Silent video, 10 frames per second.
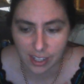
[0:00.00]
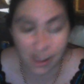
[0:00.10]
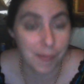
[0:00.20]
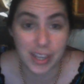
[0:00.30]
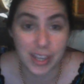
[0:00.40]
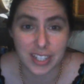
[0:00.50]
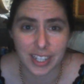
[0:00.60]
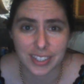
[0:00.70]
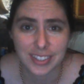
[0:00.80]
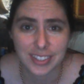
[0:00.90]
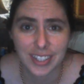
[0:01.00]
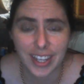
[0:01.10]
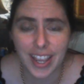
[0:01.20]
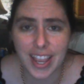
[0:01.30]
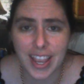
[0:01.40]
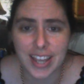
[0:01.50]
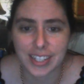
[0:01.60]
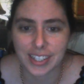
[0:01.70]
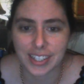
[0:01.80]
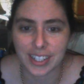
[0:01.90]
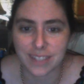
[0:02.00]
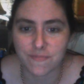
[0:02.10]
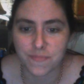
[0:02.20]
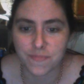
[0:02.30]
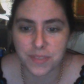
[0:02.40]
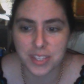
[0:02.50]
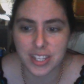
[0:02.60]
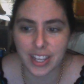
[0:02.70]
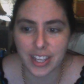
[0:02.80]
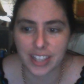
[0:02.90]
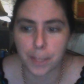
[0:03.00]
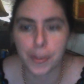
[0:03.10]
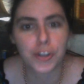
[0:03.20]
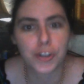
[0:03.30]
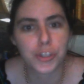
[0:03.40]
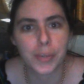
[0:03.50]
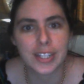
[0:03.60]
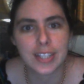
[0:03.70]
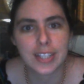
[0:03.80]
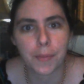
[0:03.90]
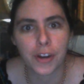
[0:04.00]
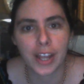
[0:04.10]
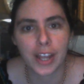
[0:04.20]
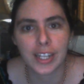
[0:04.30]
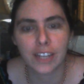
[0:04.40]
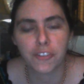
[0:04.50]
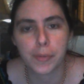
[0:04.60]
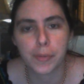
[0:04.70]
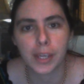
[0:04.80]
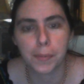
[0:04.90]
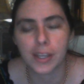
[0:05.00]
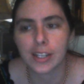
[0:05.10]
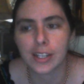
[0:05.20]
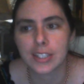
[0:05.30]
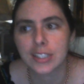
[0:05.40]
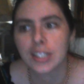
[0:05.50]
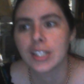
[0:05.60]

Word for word: amazing. And um, it's a bittersweet summer ending for me because